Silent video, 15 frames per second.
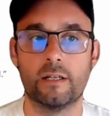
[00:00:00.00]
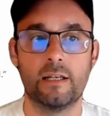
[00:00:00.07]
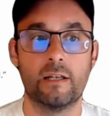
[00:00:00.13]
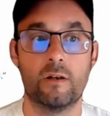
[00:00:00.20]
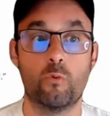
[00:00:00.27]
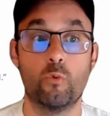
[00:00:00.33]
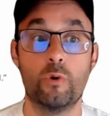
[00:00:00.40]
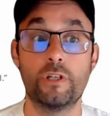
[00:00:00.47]

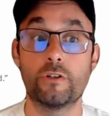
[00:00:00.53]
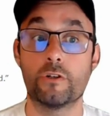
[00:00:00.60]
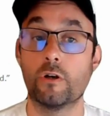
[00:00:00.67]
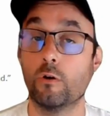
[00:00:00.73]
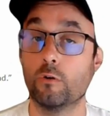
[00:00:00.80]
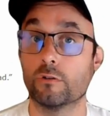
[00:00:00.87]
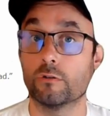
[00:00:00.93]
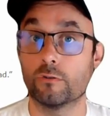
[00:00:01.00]
which
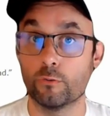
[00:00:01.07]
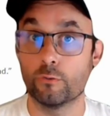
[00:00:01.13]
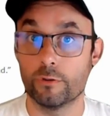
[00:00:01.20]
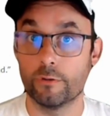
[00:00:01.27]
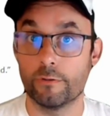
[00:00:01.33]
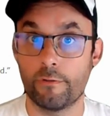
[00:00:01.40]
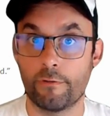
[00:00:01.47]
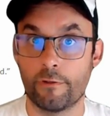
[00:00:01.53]
goes to the
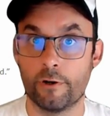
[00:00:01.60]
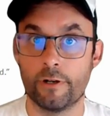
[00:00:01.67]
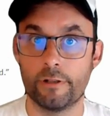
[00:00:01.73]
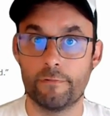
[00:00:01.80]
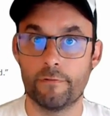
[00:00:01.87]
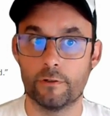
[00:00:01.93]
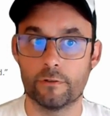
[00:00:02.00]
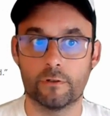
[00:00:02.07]

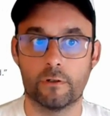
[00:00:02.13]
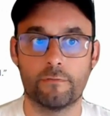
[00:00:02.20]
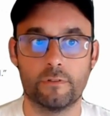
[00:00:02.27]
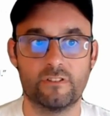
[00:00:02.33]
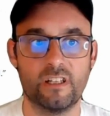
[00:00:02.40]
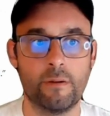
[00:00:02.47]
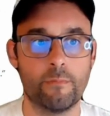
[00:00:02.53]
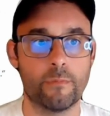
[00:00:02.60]
31st of
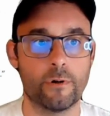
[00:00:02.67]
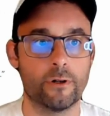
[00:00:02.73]
December.